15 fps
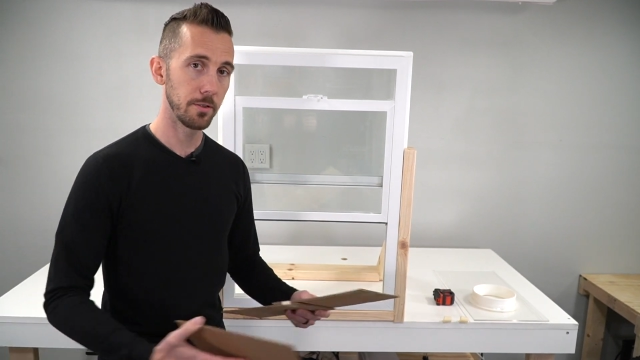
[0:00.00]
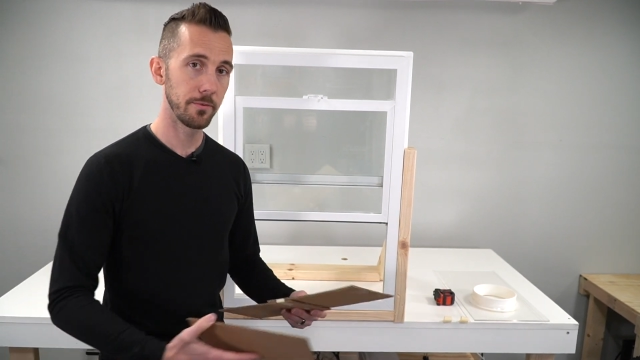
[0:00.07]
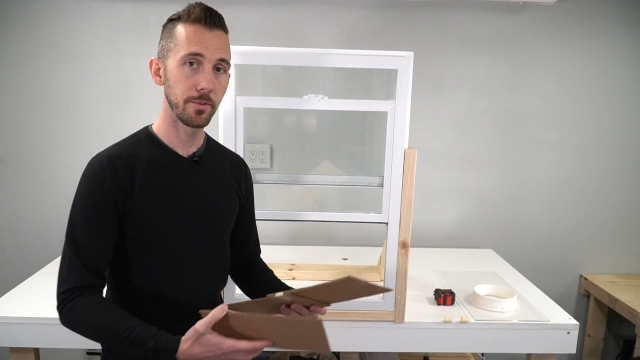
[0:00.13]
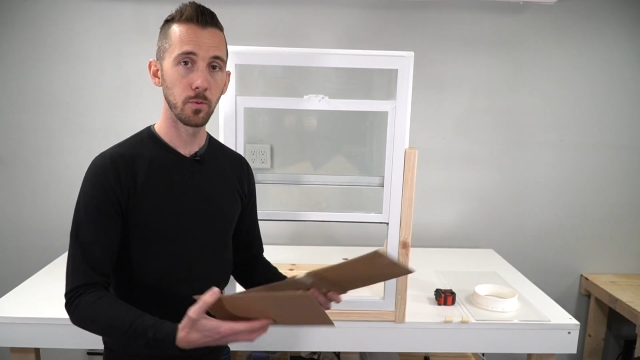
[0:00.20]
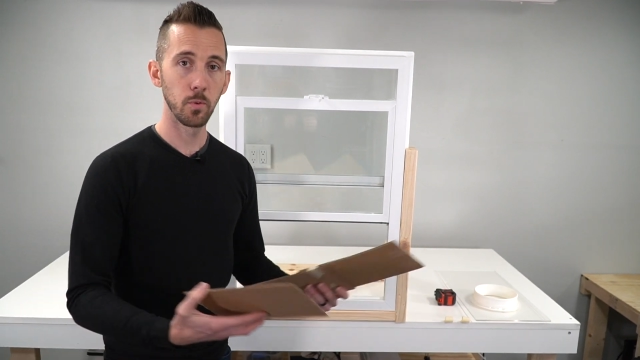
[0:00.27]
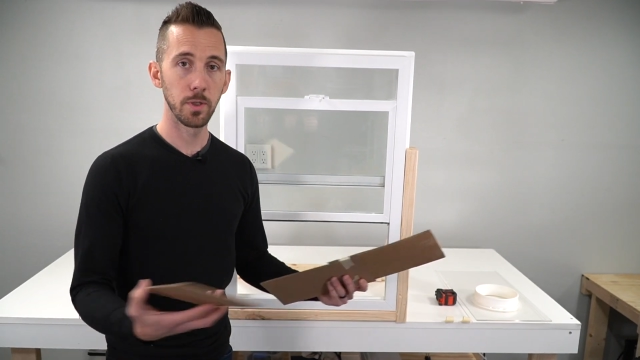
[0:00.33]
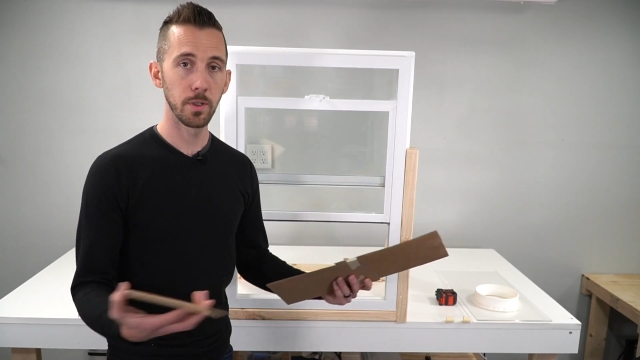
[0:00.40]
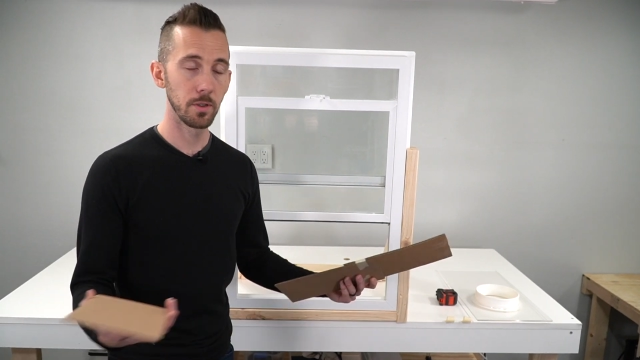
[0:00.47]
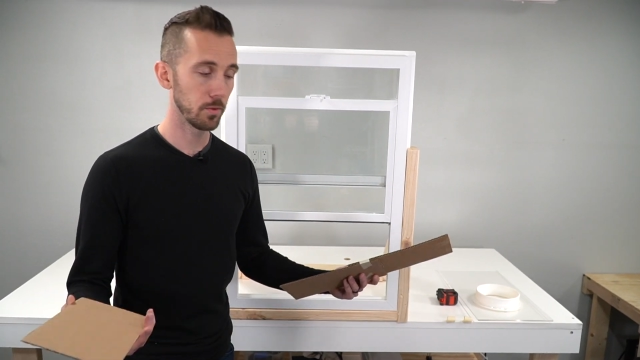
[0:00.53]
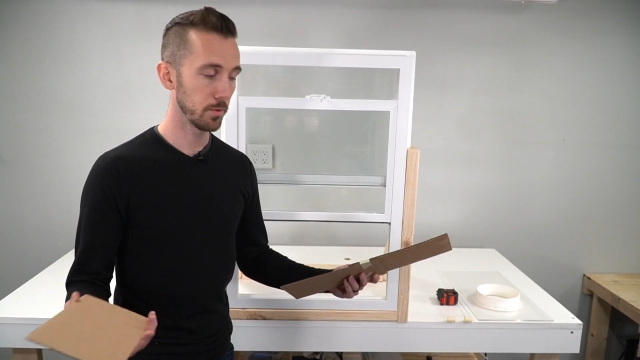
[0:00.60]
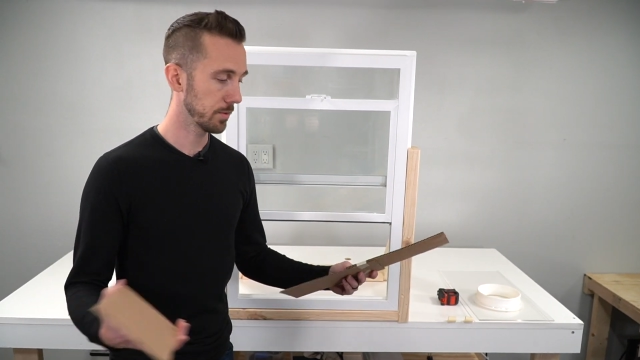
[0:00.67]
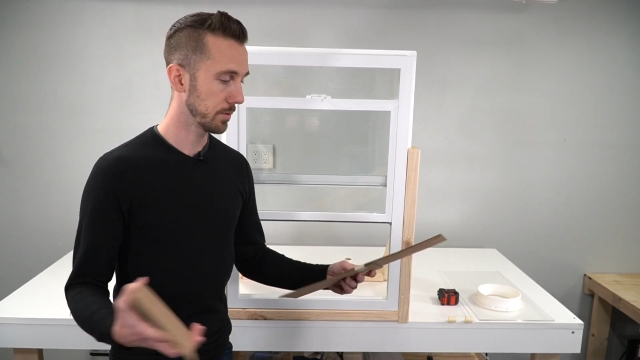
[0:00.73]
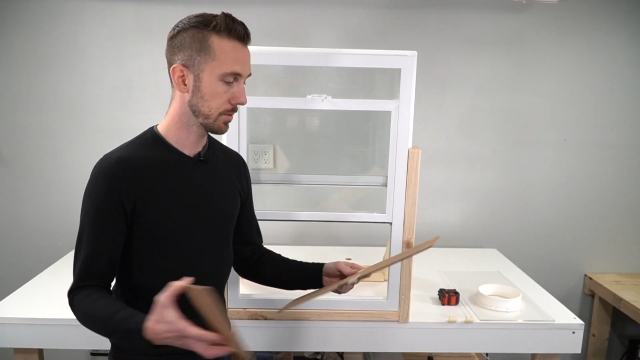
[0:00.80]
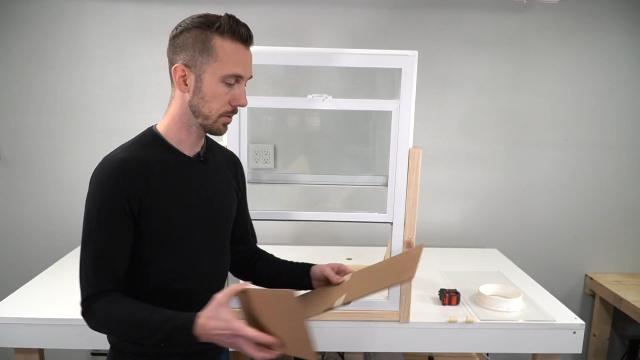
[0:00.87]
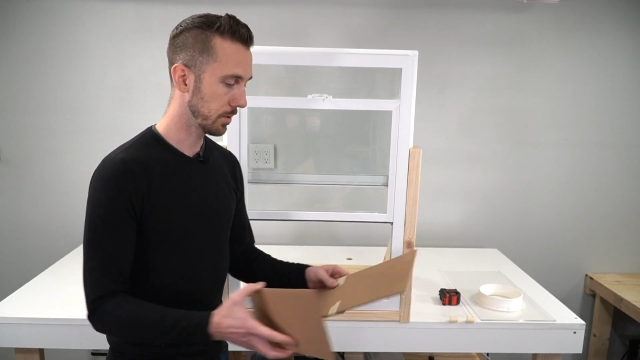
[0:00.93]
if your window
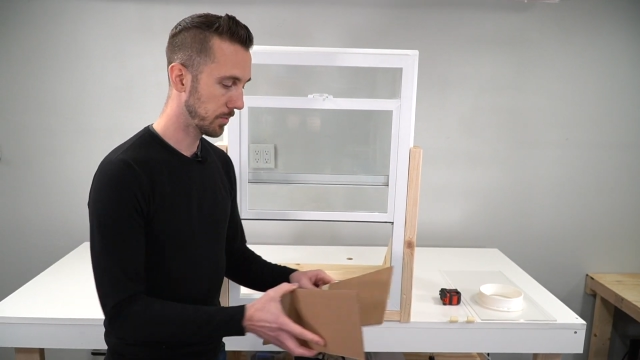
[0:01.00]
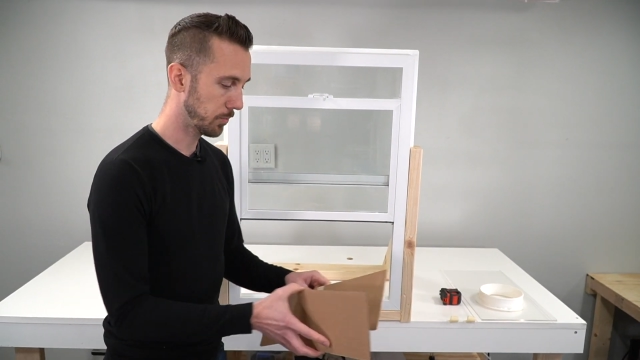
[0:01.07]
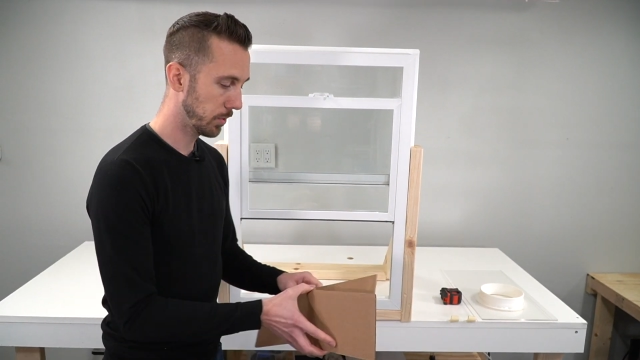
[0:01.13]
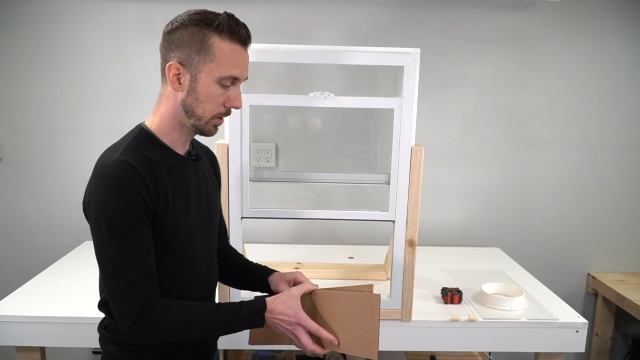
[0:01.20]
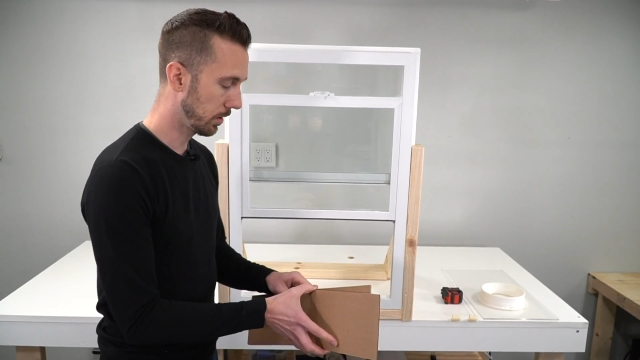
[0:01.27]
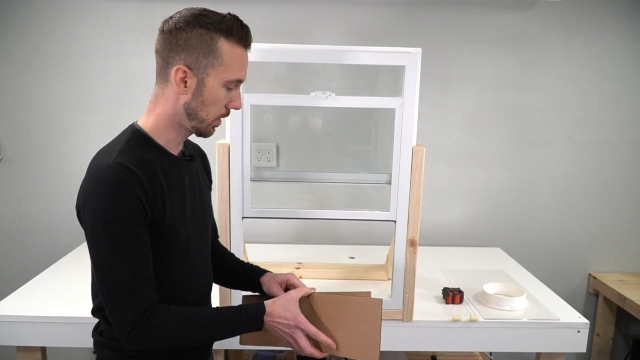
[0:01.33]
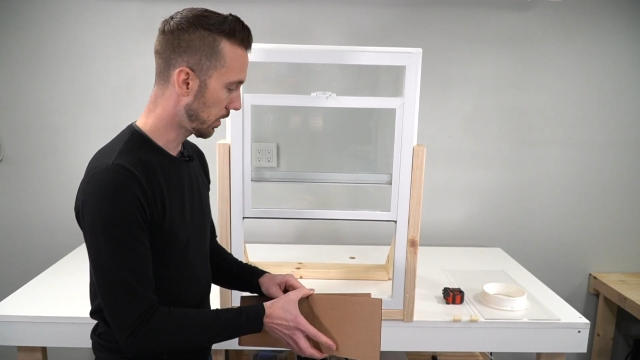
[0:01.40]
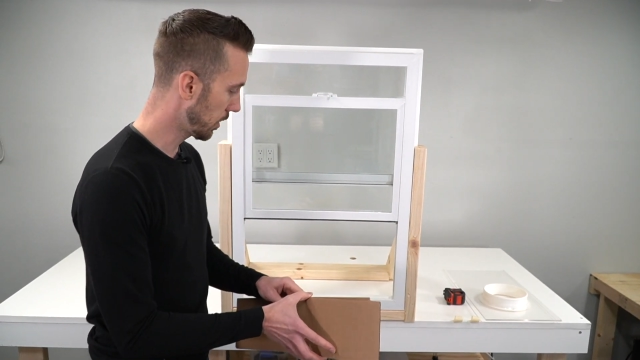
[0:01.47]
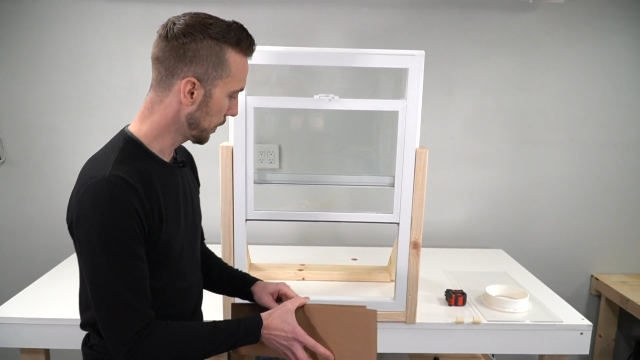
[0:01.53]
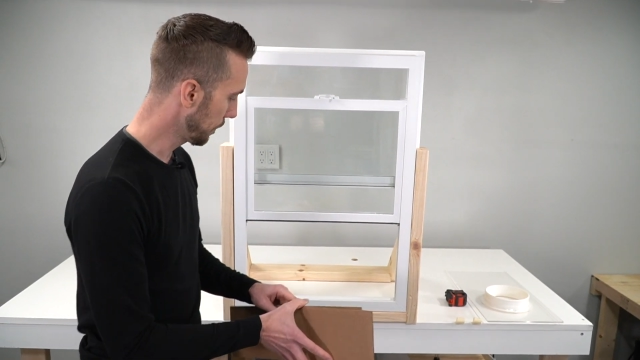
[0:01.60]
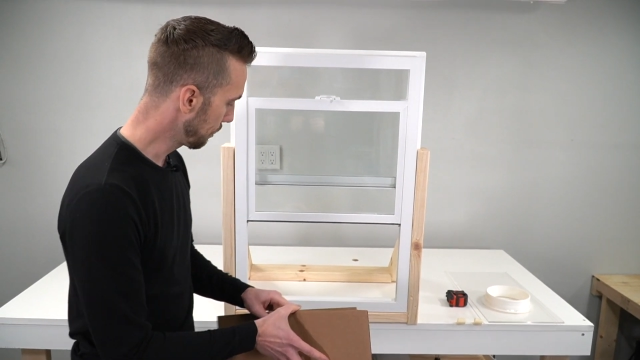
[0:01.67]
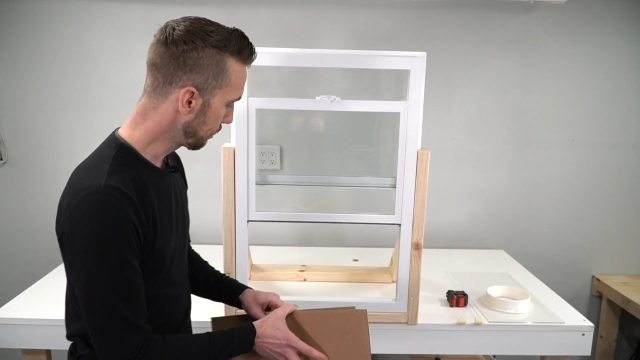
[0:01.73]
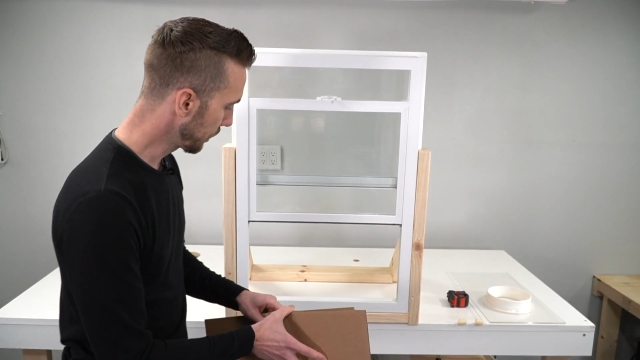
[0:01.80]
is pretty long.